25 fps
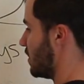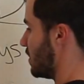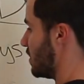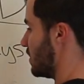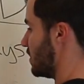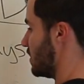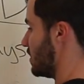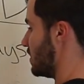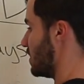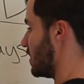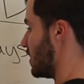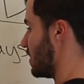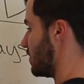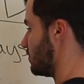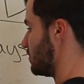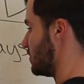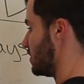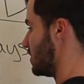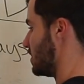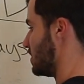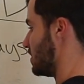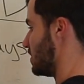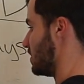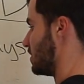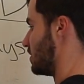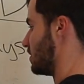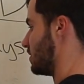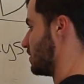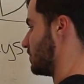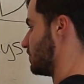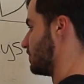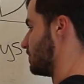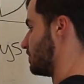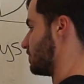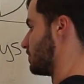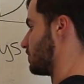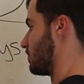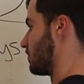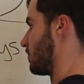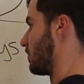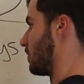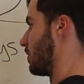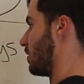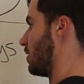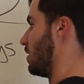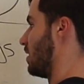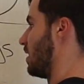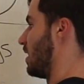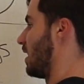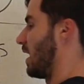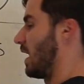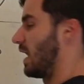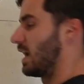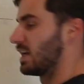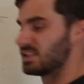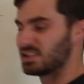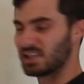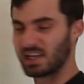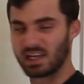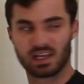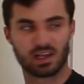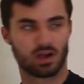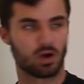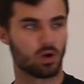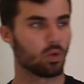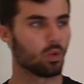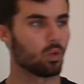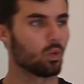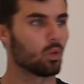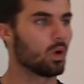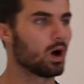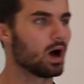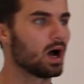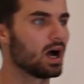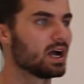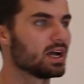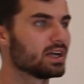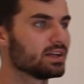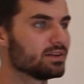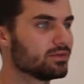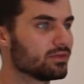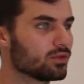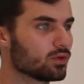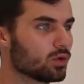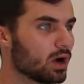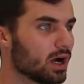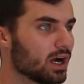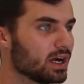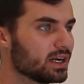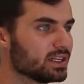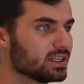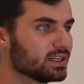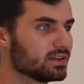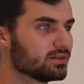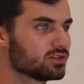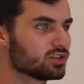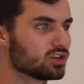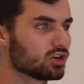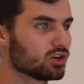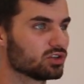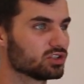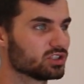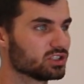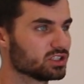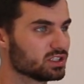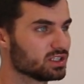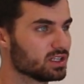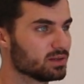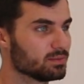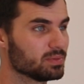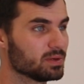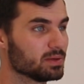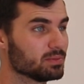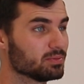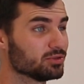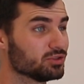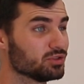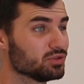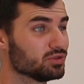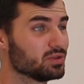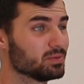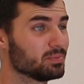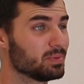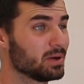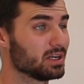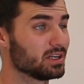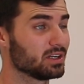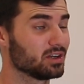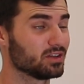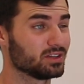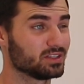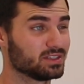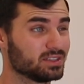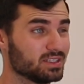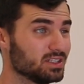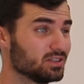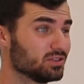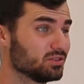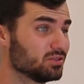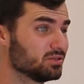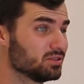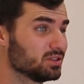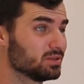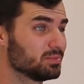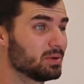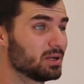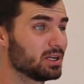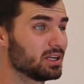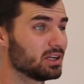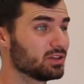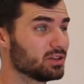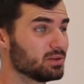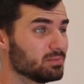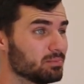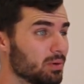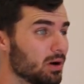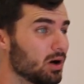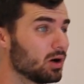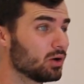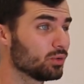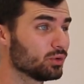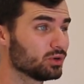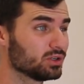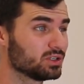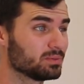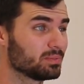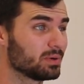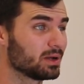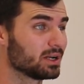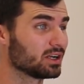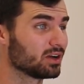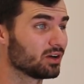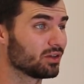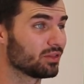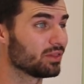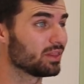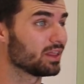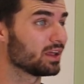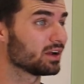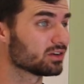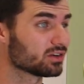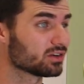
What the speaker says: EMD has a wide variety of charges that people do depending on the deal, depending on the borrower, depending on their